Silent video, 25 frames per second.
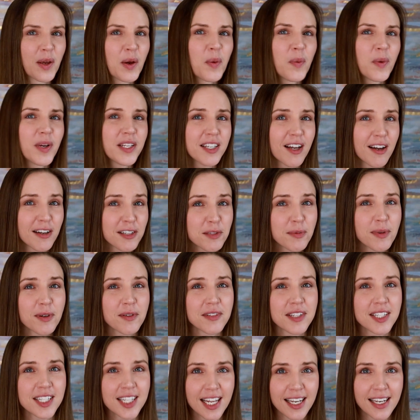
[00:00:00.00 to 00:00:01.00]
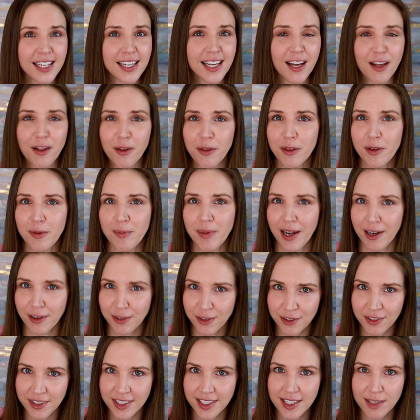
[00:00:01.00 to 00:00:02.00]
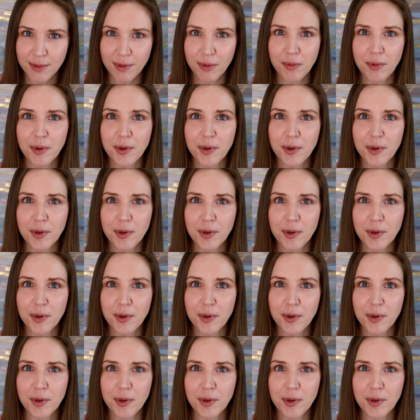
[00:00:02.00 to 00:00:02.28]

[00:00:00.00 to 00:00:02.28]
We talked about setting healthy boundaries when